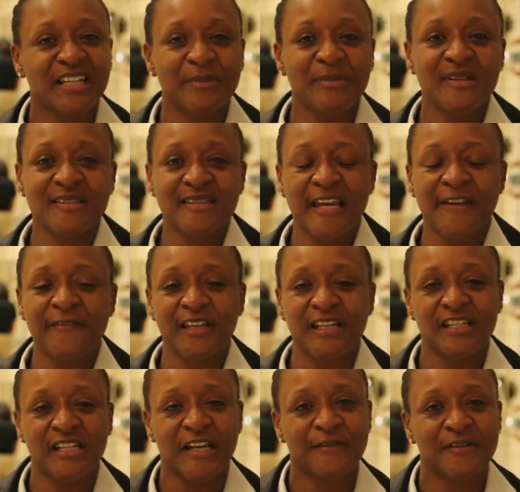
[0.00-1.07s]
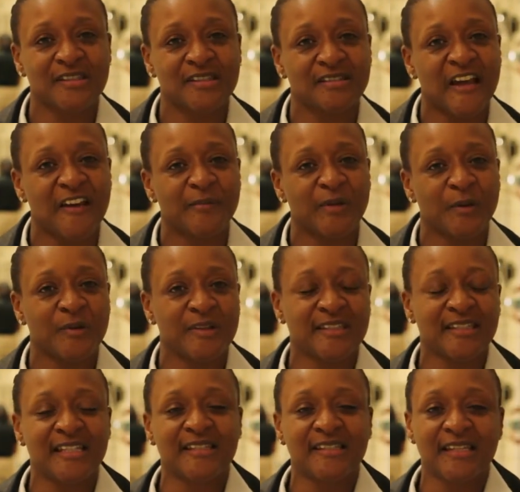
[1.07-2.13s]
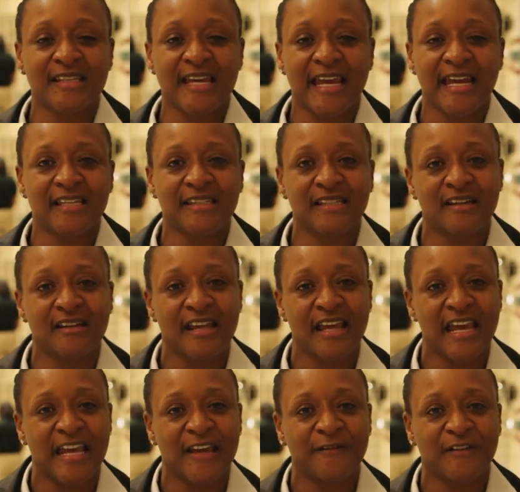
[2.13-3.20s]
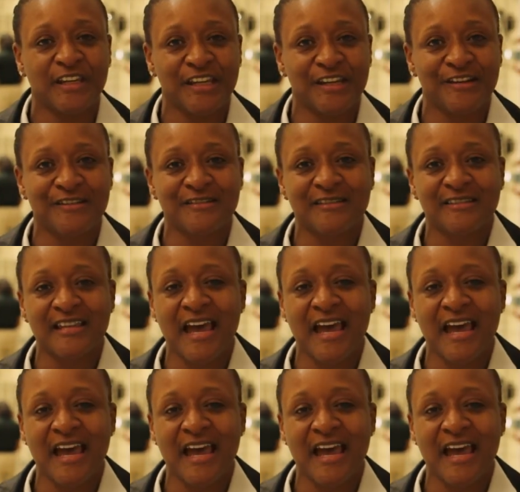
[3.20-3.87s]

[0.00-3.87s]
name is Stephanie Jefferson. I've been with CCA 10 and a half years.